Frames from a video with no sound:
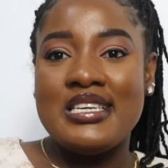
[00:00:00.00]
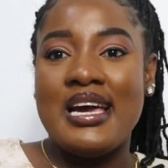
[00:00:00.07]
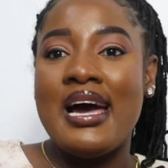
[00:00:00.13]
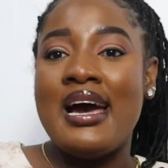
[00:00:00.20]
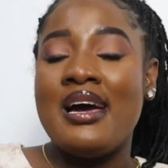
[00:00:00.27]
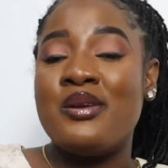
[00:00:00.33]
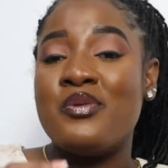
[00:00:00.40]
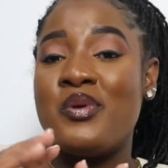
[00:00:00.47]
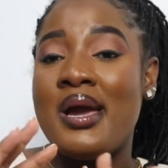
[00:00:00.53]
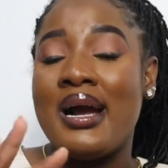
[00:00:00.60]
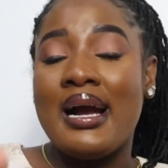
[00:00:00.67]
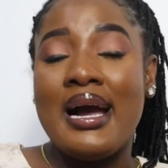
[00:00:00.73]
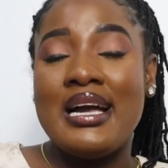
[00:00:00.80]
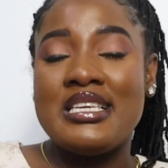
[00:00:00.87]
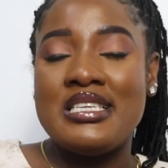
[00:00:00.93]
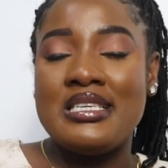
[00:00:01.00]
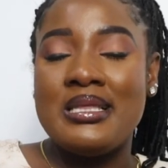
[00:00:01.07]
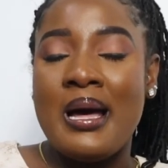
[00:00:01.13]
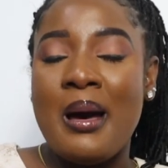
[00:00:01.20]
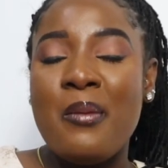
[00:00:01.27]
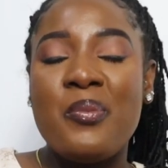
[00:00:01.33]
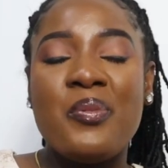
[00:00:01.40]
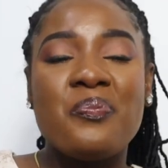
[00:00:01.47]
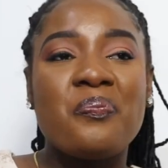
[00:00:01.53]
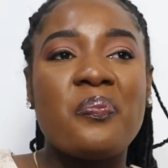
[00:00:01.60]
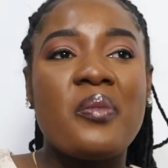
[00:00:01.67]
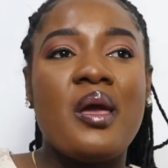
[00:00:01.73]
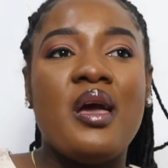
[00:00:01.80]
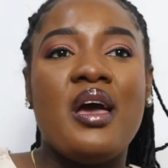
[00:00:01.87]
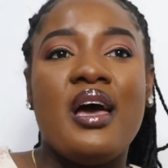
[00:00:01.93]
chat and we are catching up,
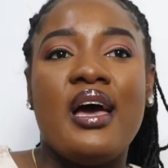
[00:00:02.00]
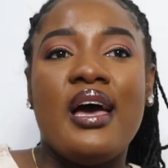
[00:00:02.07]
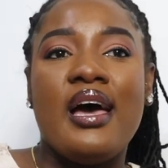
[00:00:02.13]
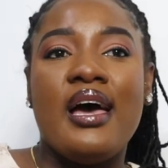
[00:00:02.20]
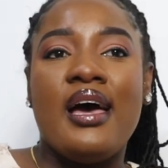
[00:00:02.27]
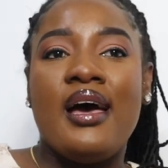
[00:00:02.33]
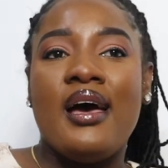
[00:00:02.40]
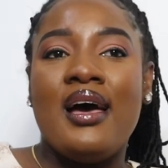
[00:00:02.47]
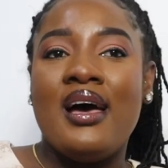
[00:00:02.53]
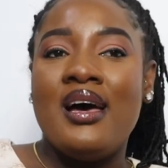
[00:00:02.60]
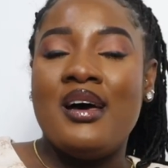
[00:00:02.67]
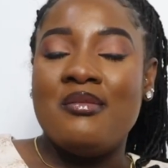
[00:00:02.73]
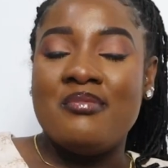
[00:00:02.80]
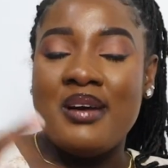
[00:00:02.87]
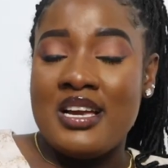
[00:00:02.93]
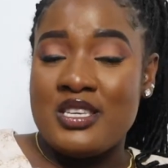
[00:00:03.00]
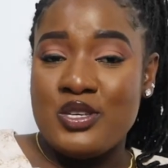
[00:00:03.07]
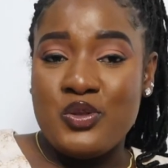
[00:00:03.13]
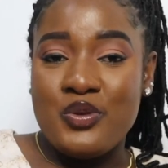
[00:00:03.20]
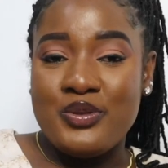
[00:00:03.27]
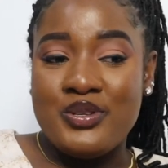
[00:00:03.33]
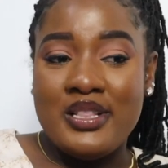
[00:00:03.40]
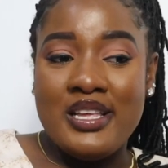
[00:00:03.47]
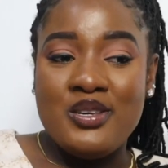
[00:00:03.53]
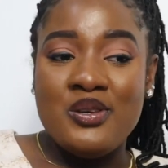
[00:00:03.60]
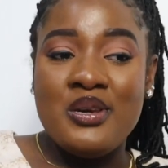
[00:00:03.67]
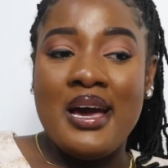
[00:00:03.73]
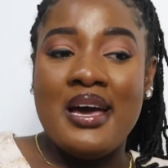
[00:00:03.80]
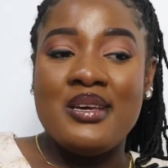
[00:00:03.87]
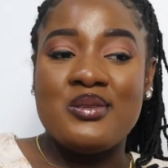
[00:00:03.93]
I just thought to let you
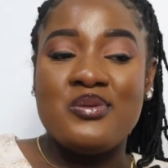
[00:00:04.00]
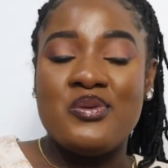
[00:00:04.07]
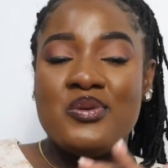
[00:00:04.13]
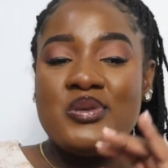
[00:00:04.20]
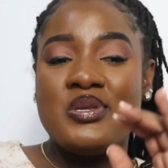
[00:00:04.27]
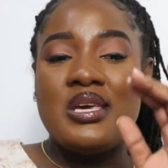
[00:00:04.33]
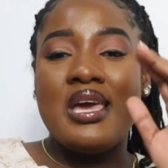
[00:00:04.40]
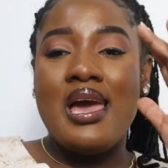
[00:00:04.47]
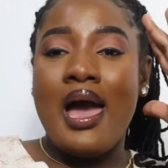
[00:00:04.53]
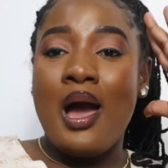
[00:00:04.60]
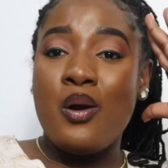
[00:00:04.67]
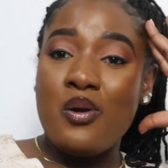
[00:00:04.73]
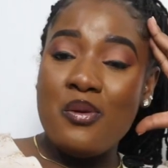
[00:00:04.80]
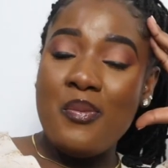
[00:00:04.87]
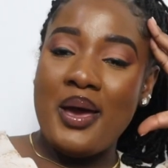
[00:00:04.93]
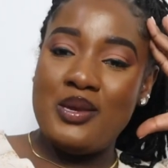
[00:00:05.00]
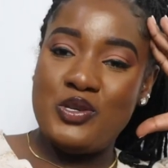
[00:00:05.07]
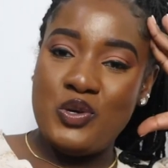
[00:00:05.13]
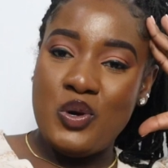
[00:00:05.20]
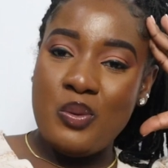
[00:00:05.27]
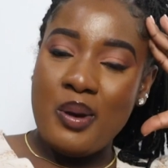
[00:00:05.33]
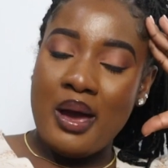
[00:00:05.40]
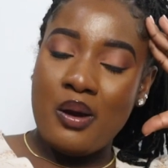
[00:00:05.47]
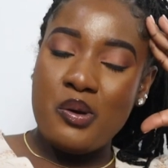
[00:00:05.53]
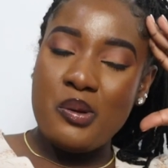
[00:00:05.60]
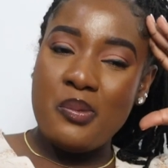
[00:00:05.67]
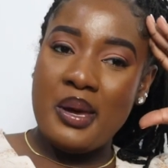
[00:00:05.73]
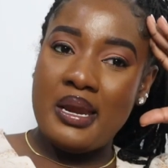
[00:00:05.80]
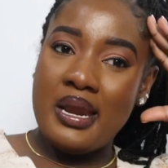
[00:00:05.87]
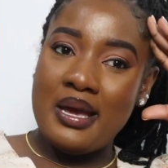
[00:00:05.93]
guys know. So yeah, I quit my job. I
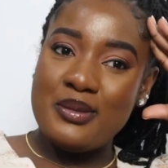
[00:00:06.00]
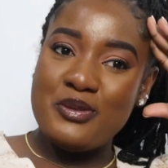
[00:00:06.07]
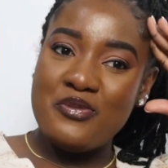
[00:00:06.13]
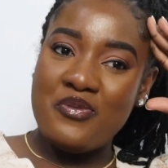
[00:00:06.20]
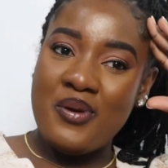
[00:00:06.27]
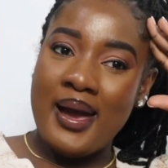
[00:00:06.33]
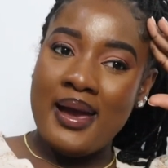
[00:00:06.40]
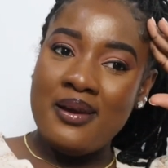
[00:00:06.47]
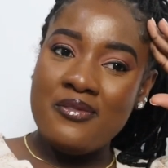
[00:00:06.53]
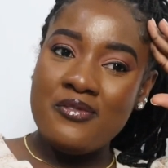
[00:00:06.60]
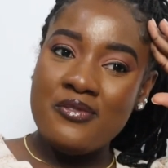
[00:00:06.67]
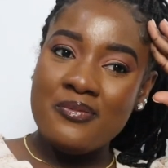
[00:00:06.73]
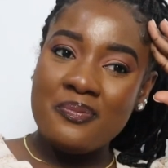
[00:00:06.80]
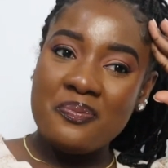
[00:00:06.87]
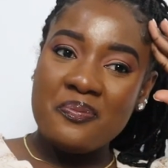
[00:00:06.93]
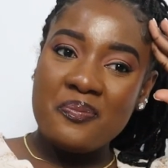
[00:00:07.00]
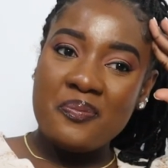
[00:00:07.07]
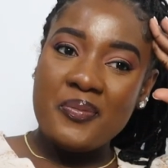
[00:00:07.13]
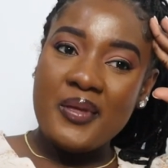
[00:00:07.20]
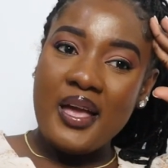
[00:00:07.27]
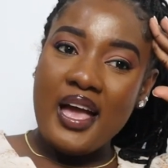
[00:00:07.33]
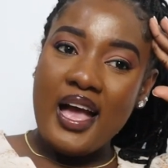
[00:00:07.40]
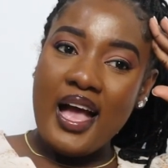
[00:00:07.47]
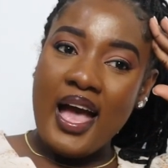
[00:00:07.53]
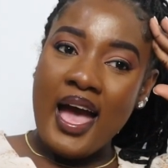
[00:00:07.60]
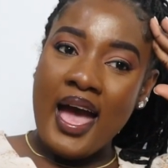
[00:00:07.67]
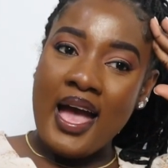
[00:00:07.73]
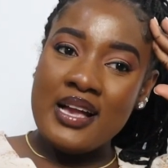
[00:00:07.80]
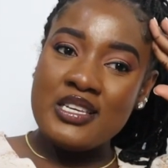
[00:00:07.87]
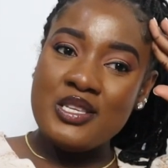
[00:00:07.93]
quit my 9-to-5. I
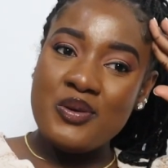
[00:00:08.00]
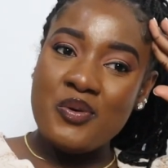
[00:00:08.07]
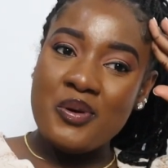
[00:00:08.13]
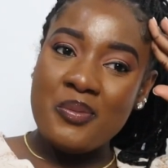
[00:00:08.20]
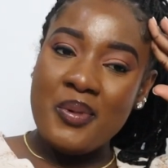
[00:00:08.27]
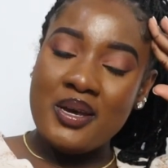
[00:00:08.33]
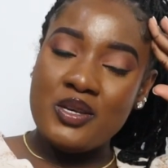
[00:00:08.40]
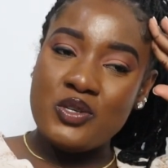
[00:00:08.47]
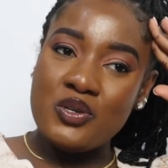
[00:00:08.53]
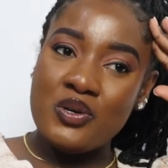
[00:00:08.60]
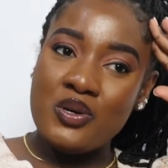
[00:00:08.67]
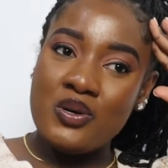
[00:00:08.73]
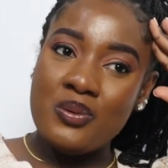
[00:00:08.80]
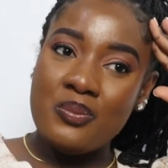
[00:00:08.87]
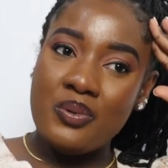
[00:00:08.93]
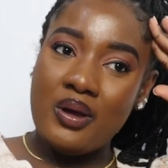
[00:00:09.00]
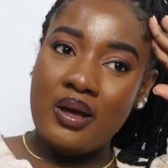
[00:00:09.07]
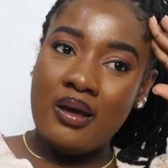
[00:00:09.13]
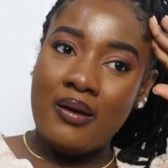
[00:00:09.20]
actually quit my job